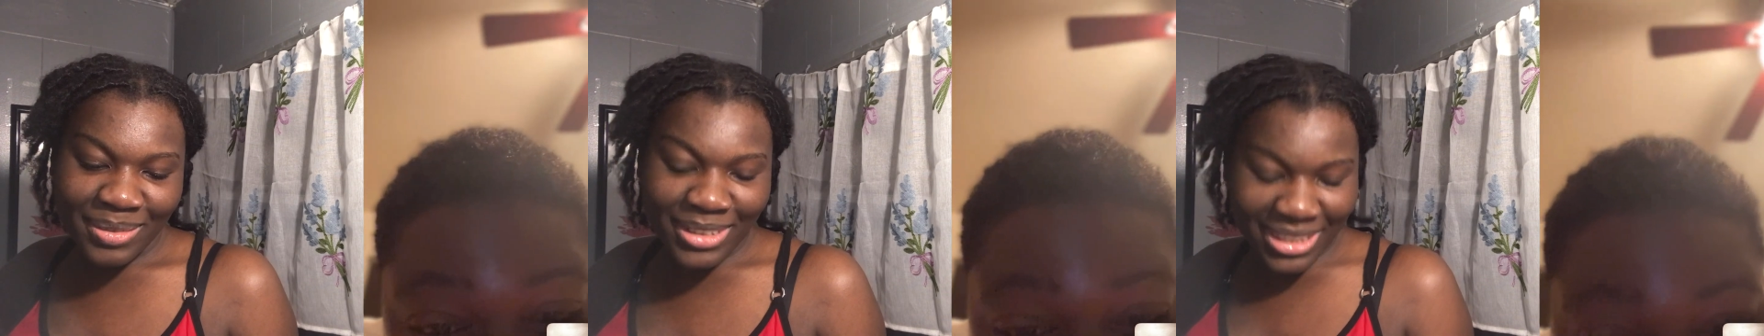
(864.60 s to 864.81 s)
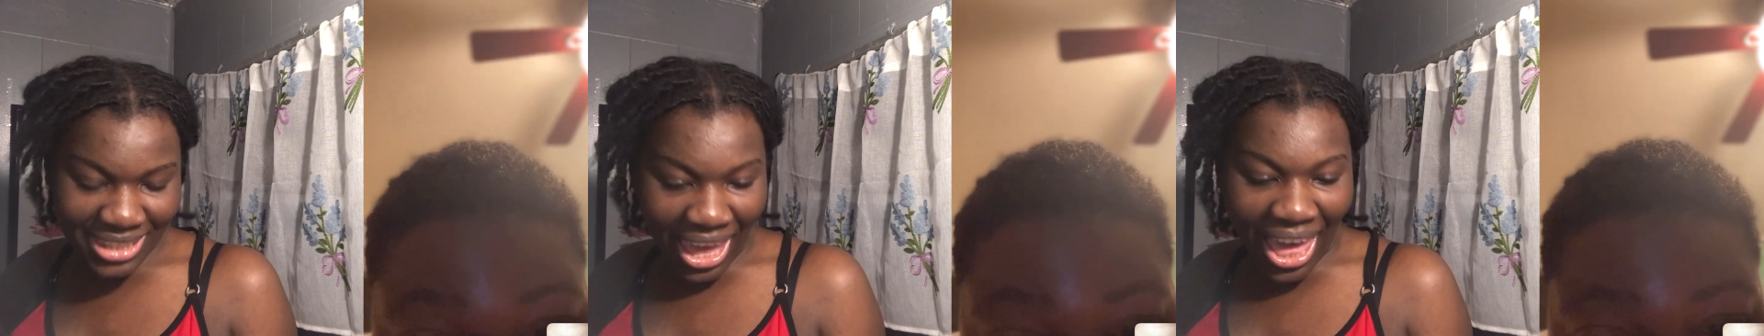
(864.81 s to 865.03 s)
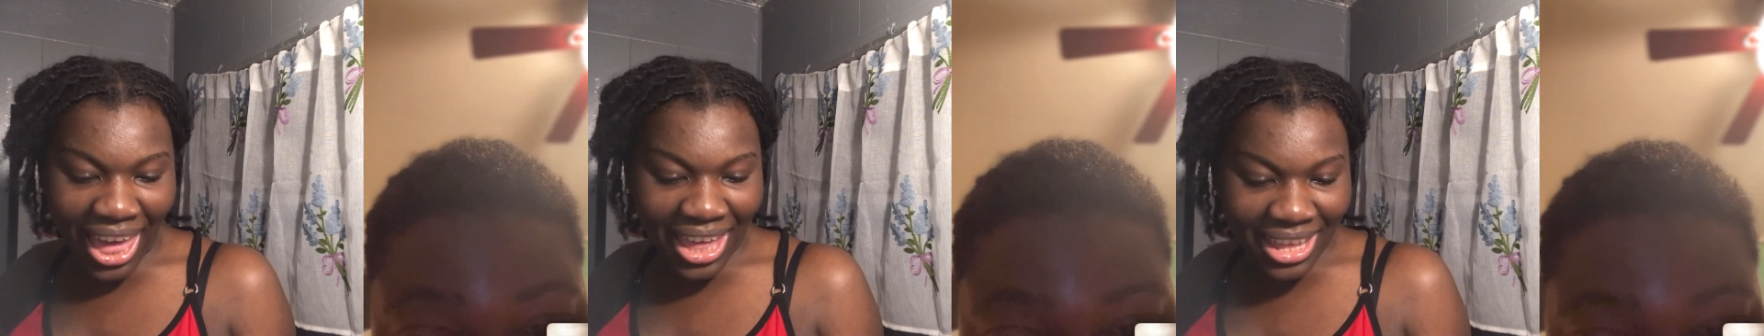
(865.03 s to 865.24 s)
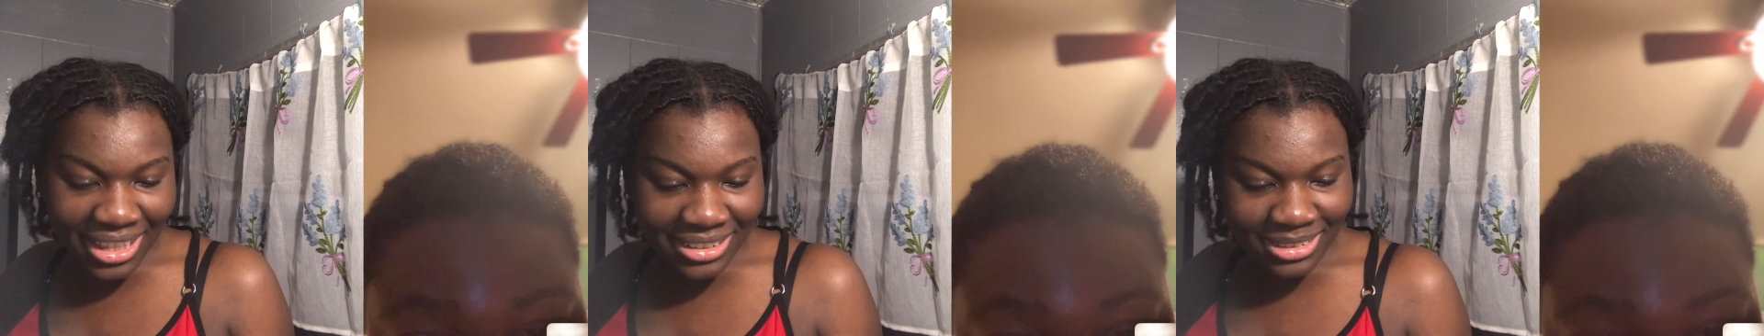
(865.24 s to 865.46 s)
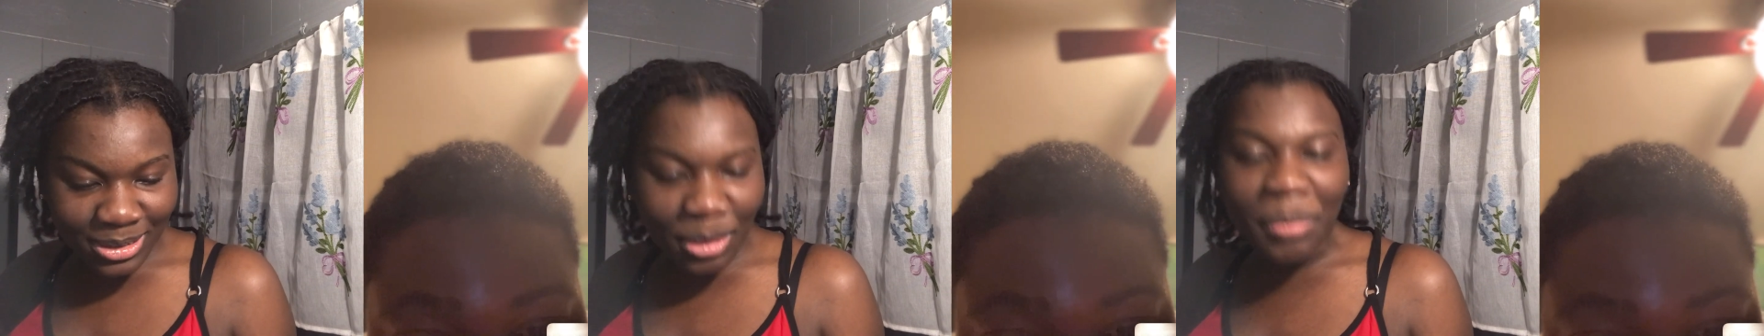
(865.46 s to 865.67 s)
Yes!
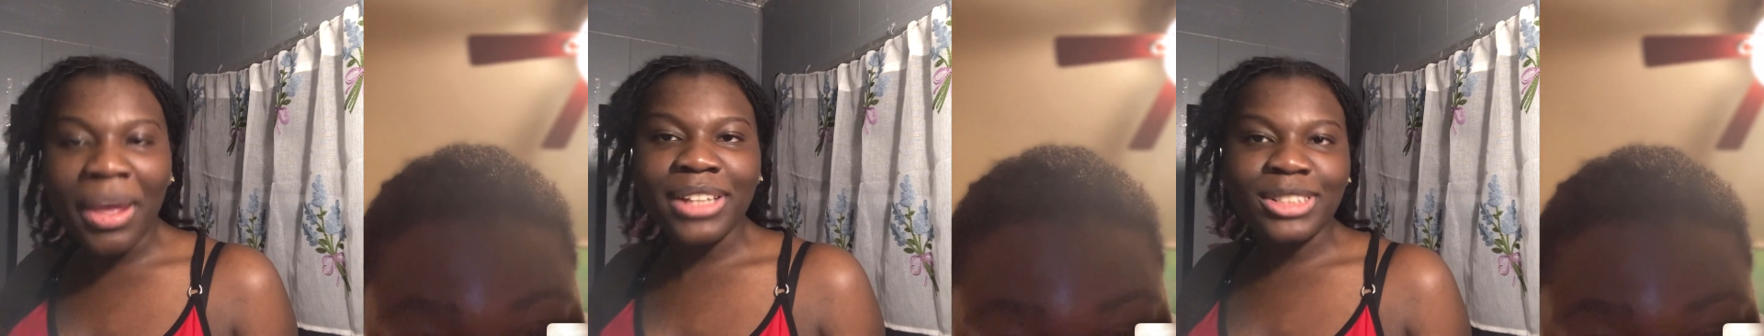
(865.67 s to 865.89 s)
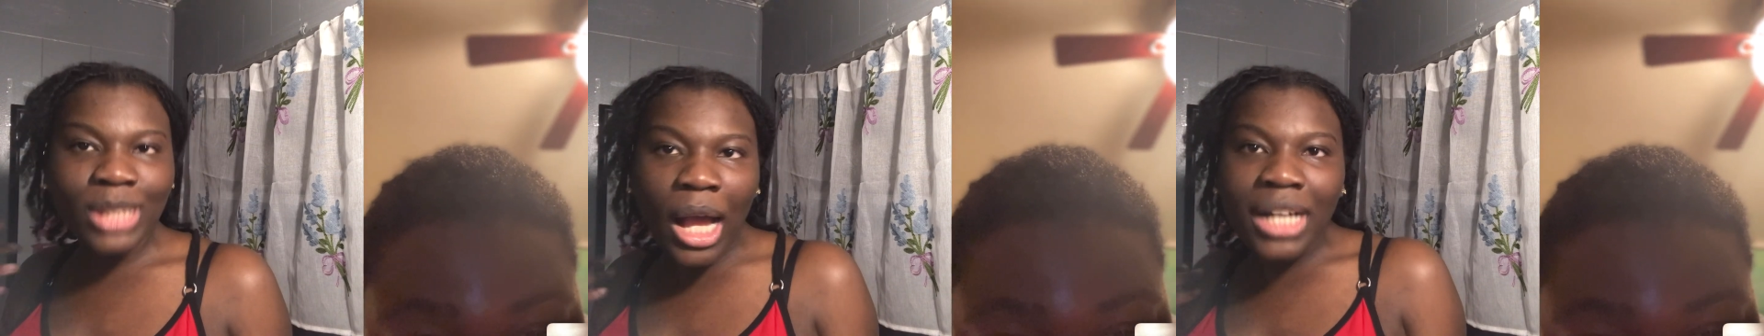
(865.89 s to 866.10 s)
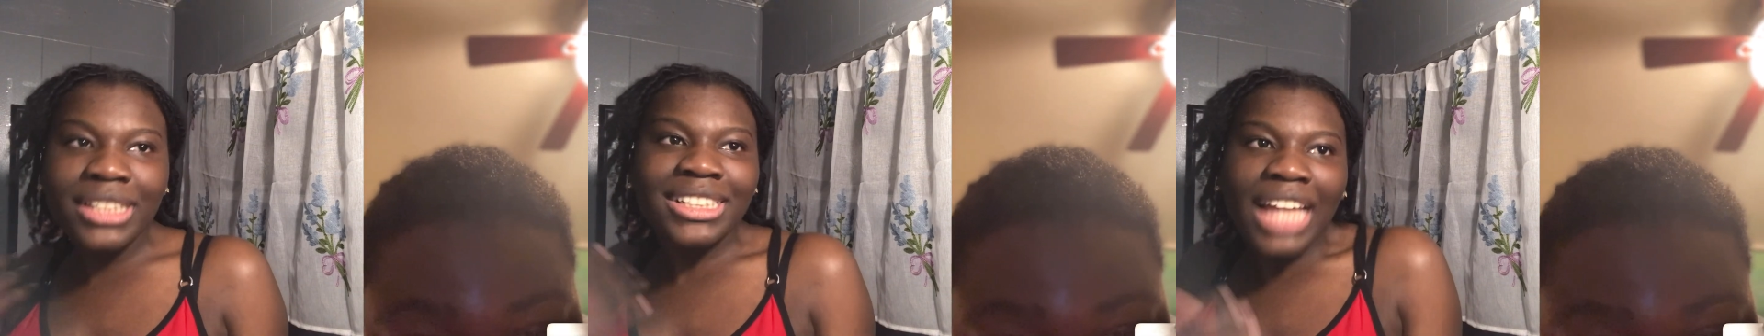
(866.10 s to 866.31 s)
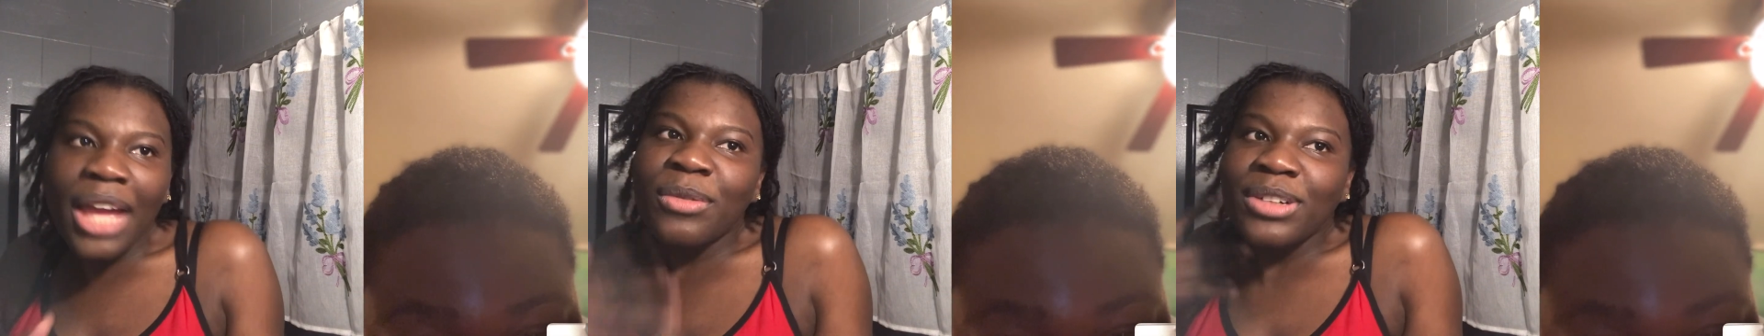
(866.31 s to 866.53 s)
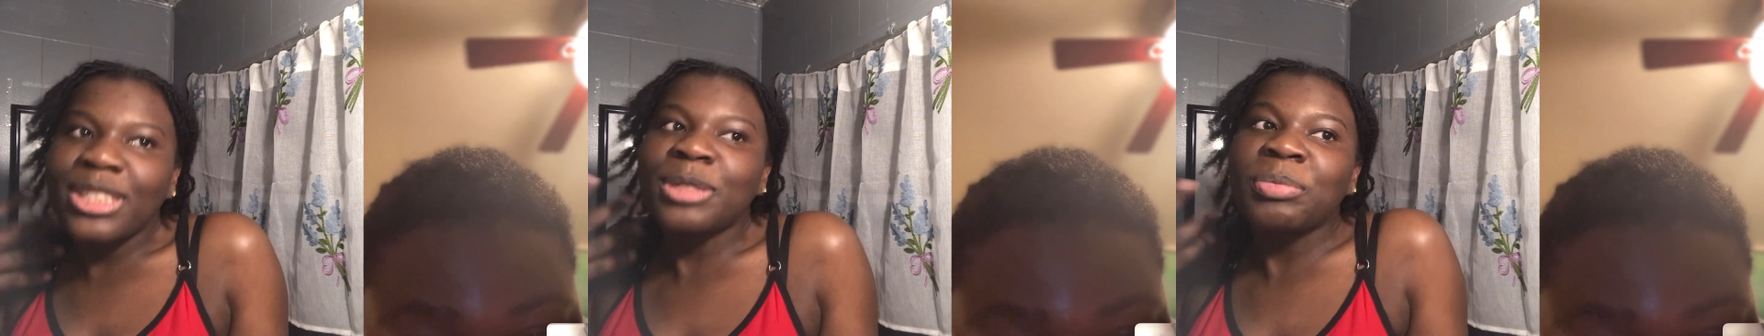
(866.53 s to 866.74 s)
To make sure, because I
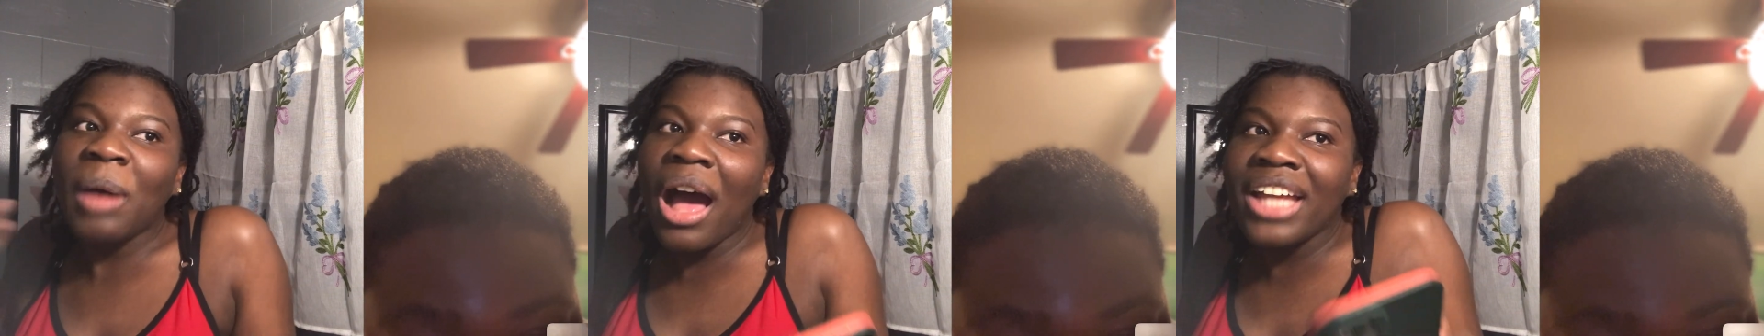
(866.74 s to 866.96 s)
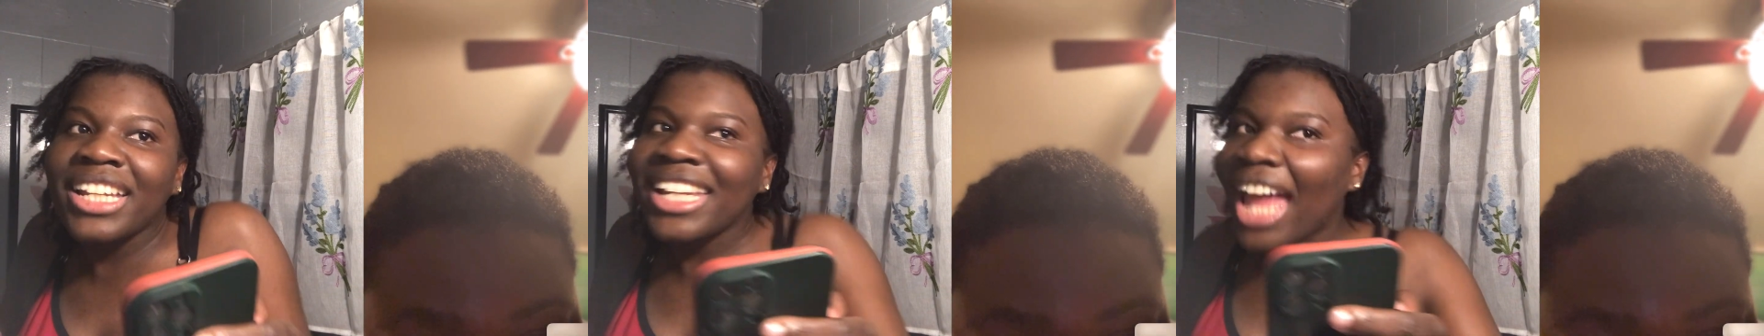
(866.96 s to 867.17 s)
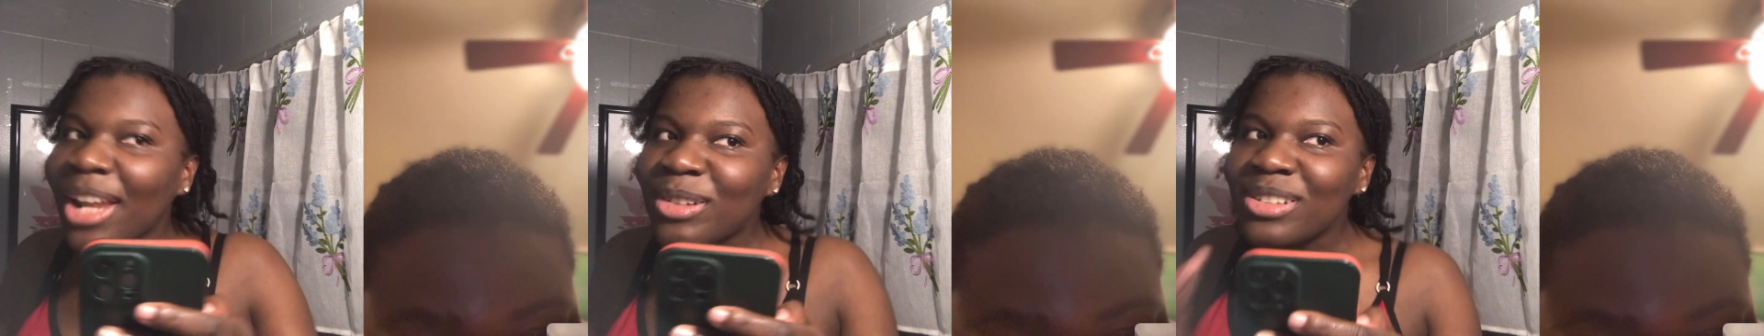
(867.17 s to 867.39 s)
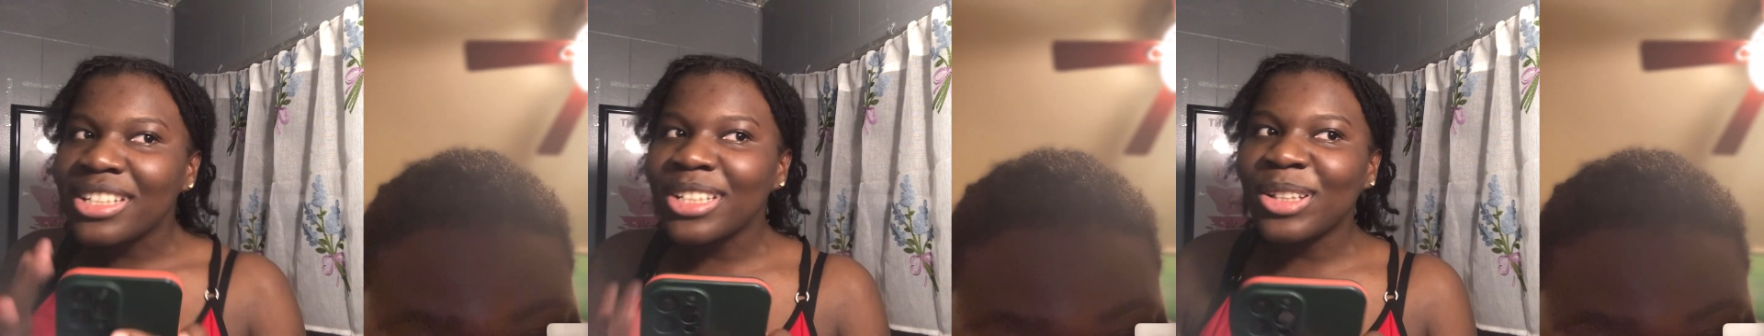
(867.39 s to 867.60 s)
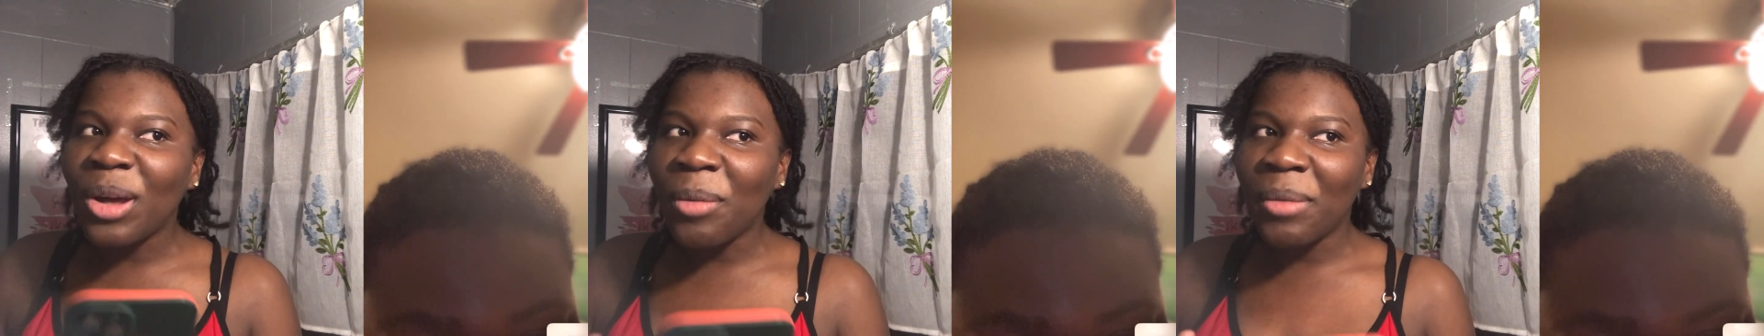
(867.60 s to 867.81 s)
respond and I don't see
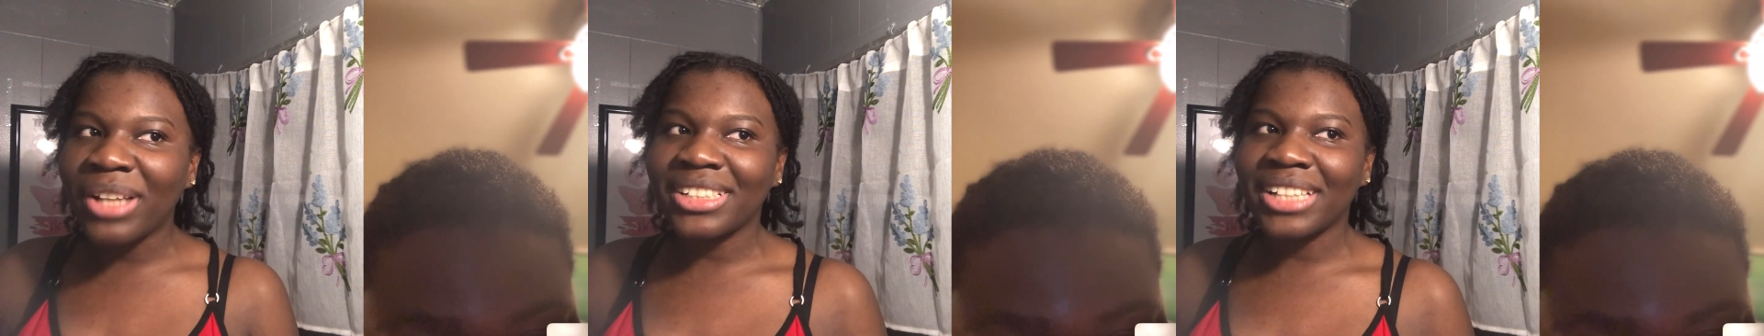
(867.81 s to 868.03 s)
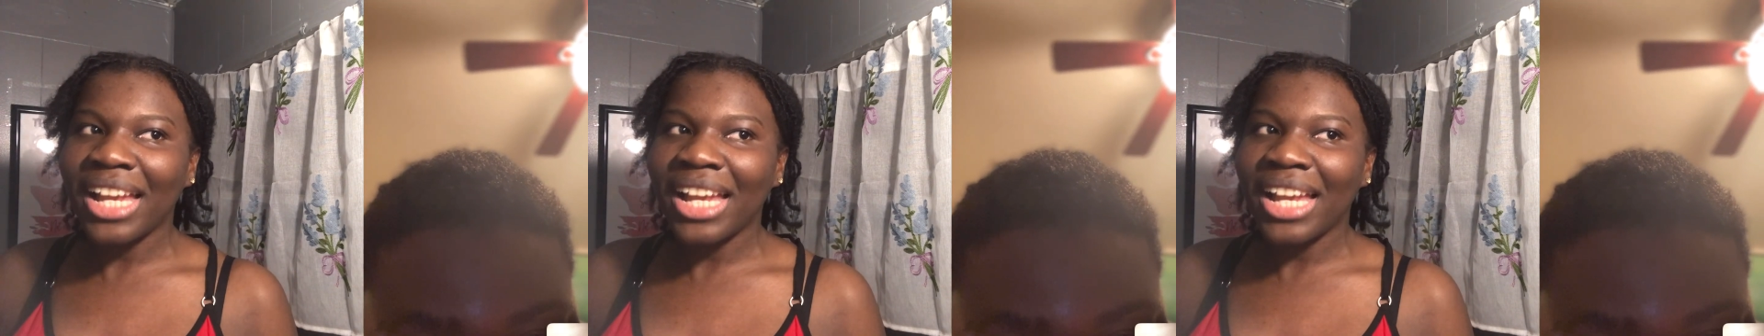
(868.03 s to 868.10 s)
no message.